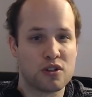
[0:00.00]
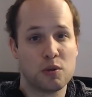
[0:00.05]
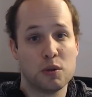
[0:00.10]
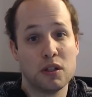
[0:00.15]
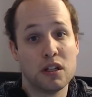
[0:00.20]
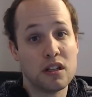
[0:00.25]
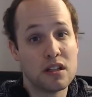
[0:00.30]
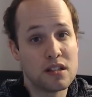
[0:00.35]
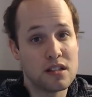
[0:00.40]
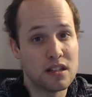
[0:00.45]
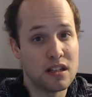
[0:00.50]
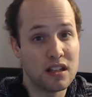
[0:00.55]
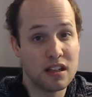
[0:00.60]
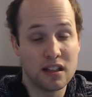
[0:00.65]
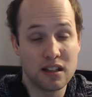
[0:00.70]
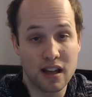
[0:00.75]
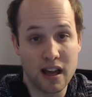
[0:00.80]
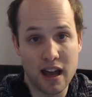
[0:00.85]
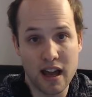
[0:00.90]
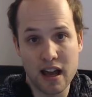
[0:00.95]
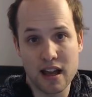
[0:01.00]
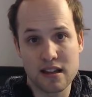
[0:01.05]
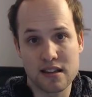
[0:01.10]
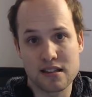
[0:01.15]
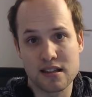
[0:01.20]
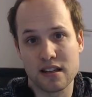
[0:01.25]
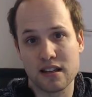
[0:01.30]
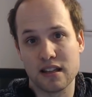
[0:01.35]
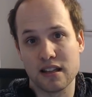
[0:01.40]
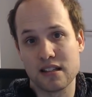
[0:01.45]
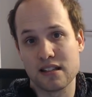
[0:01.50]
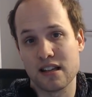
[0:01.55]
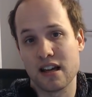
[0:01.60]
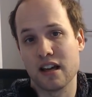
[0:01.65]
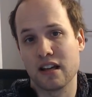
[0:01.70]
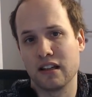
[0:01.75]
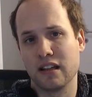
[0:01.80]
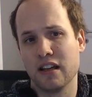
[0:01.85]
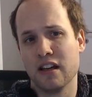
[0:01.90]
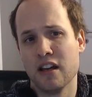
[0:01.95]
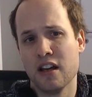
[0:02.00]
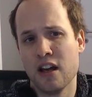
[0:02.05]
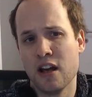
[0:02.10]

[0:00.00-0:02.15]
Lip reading: We didn't see it in the hands that exactly,